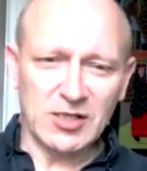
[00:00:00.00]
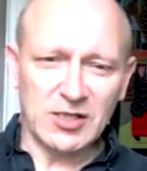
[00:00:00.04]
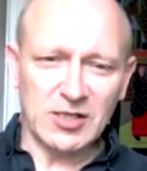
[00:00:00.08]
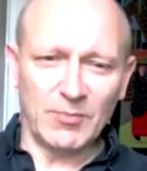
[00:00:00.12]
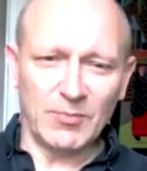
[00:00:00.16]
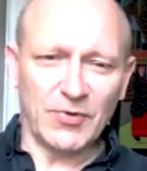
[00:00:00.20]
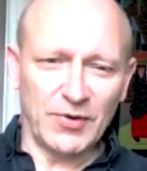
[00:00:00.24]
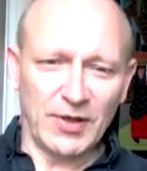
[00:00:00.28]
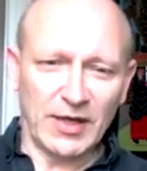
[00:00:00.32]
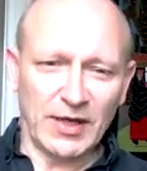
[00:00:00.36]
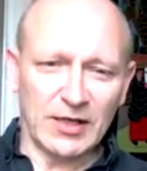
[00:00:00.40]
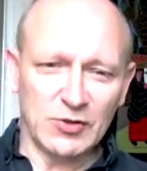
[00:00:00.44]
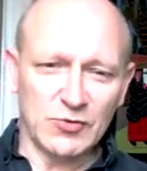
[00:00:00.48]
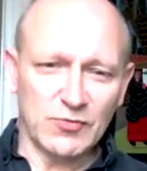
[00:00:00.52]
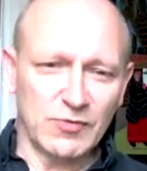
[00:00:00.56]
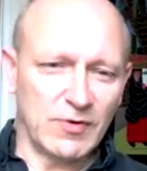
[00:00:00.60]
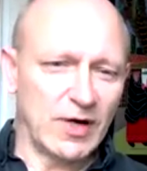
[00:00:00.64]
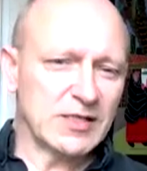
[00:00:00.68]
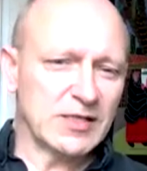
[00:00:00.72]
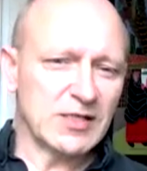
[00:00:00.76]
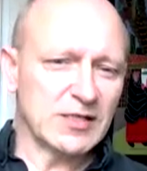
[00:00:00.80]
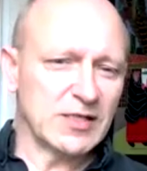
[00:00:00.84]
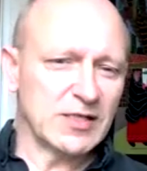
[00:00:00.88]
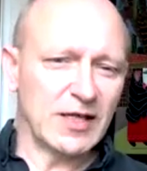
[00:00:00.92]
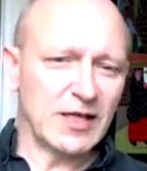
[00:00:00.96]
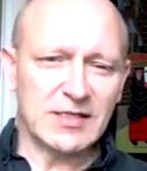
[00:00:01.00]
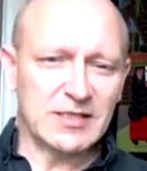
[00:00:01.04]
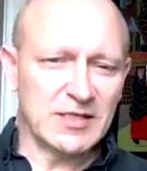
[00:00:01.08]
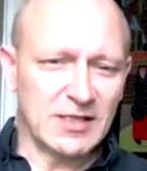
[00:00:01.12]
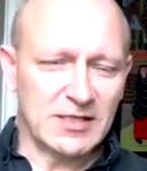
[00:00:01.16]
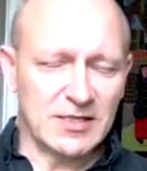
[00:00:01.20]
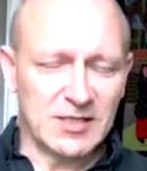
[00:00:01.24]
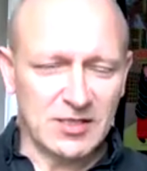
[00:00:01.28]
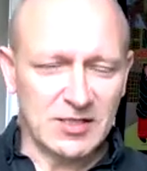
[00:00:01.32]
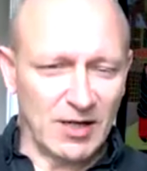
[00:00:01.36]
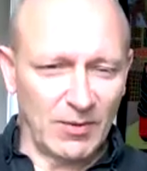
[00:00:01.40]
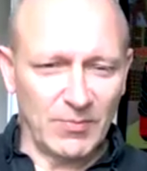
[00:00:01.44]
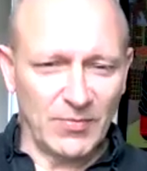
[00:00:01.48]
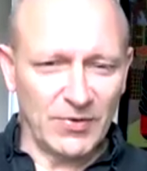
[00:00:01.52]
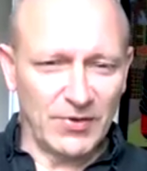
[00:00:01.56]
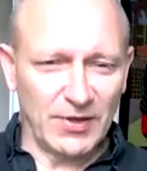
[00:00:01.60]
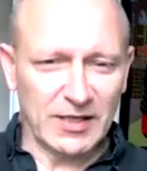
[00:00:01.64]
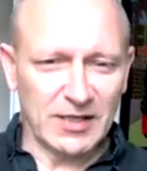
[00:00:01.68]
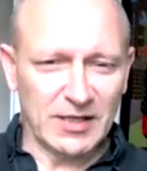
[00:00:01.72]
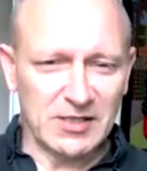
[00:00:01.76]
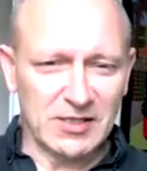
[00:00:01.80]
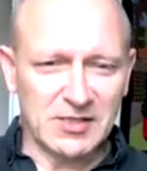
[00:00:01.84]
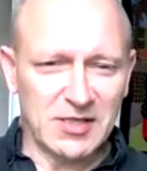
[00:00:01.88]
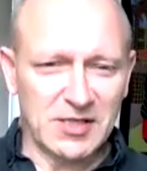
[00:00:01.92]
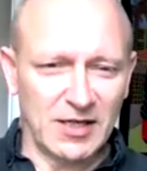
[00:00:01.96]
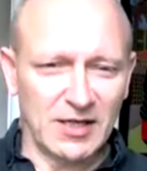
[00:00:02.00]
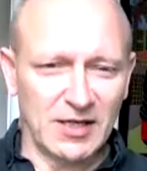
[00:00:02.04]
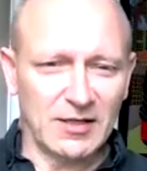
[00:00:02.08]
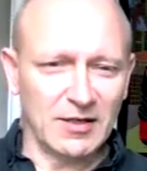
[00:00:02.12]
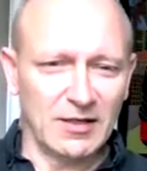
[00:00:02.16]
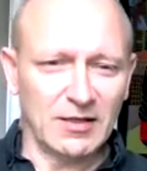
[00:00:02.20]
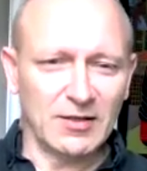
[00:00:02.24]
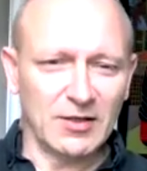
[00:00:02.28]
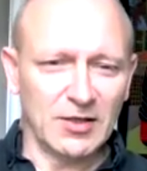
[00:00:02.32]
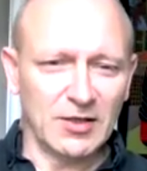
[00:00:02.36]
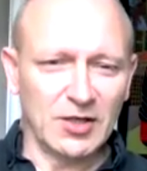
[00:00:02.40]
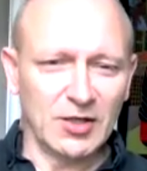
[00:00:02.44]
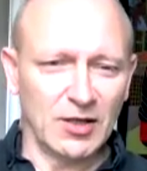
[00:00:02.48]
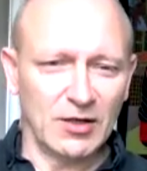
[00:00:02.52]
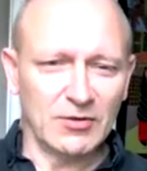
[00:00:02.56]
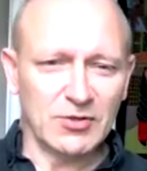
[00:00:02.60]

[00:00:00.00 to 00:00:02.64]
Some things resonated, some things didn't.